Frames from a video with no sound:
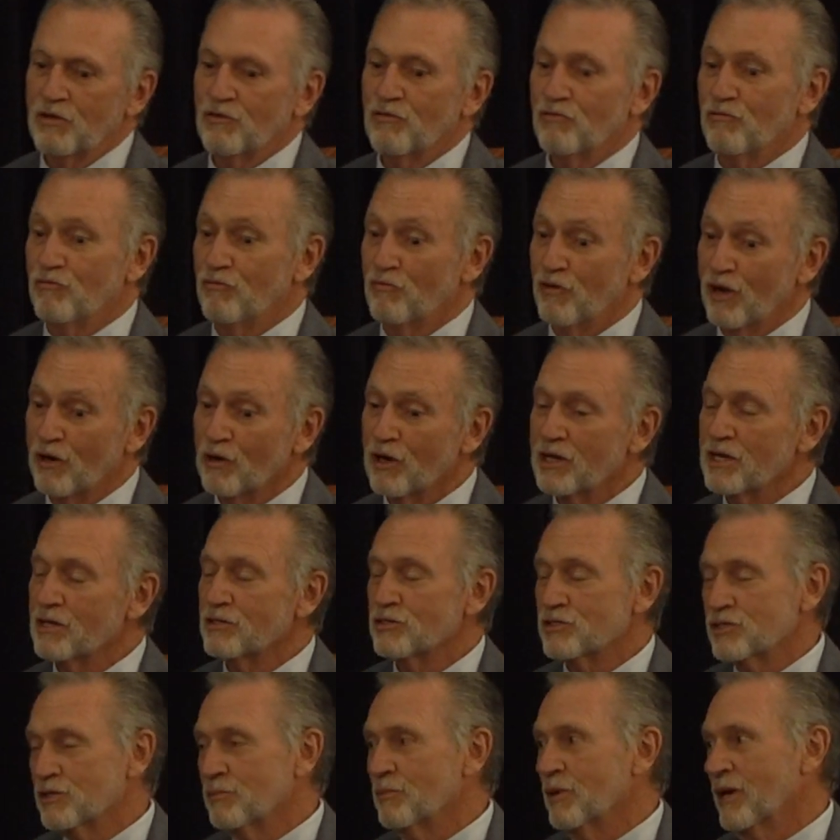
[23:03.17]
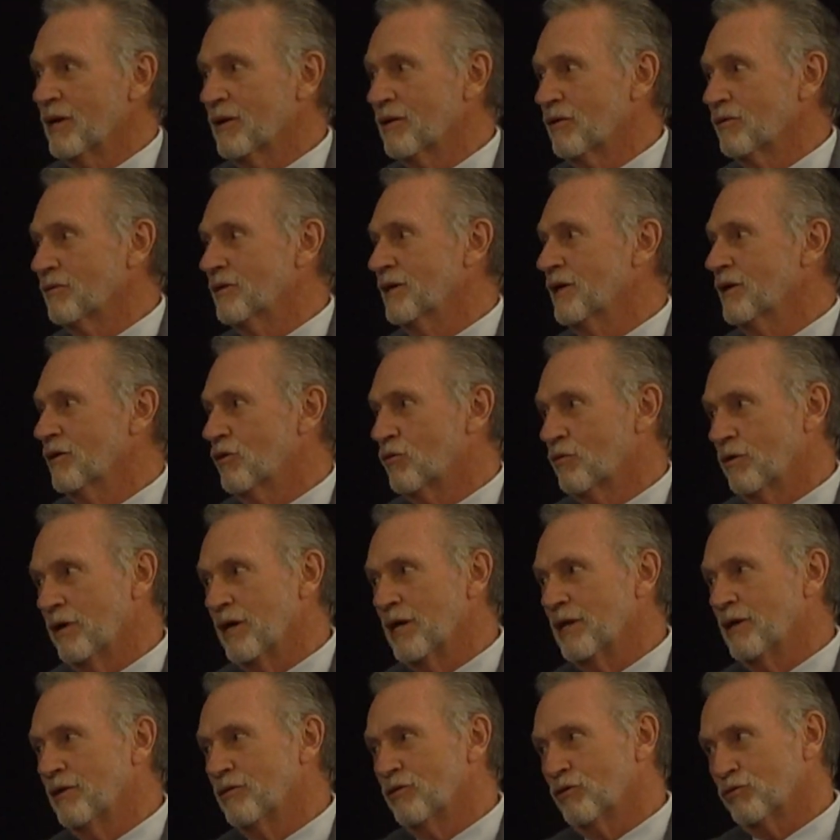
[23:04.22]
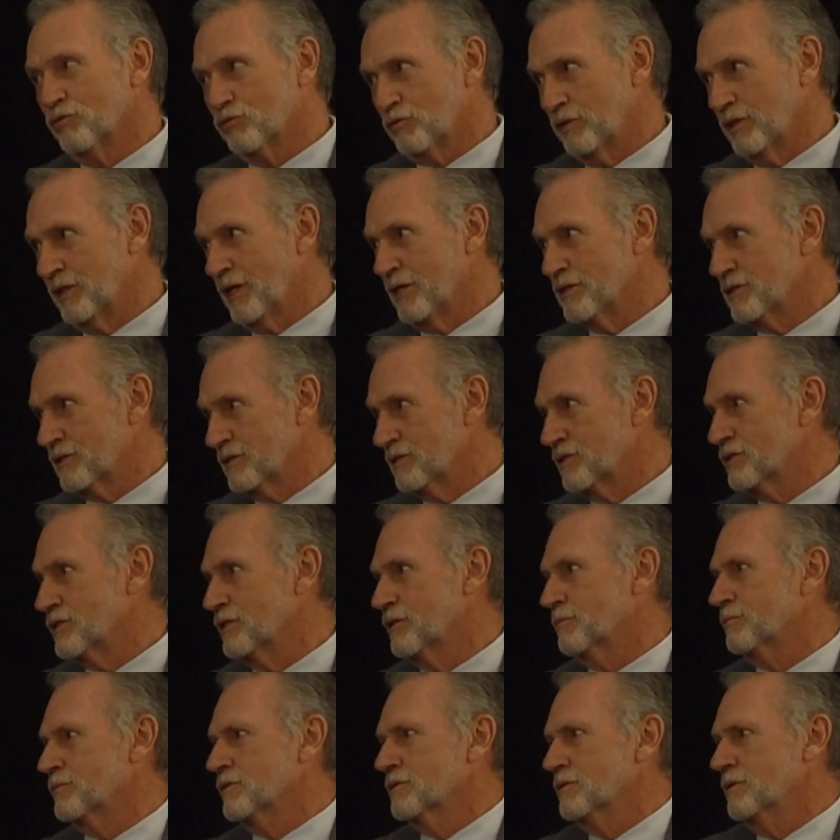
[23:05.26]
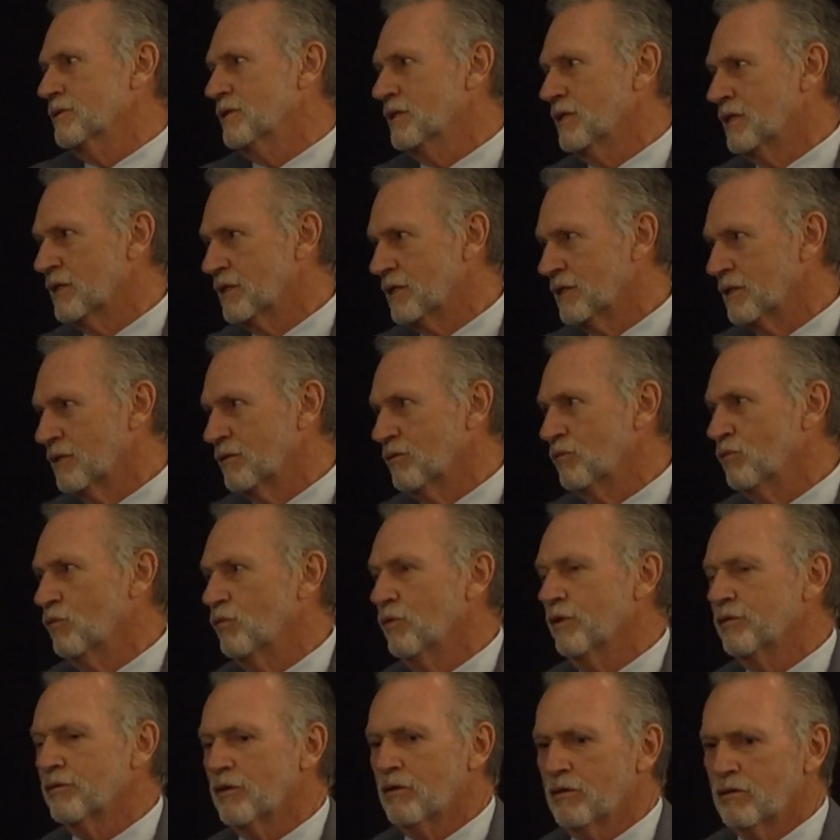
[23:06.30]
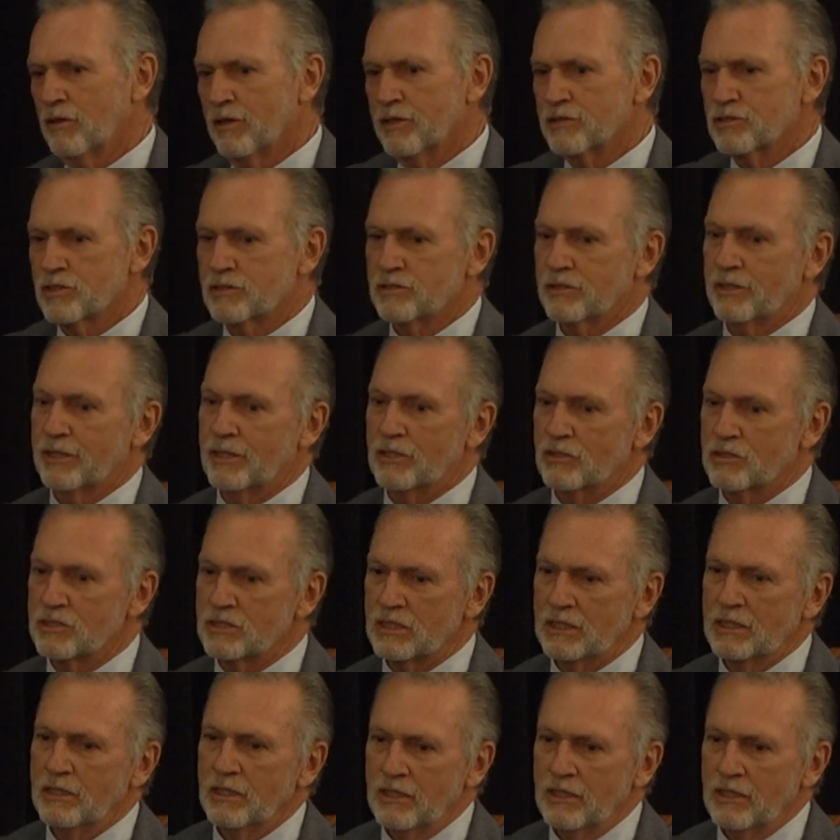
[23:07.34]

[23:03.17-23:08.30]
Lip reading: very instrumental in creating those relationships with our legislators.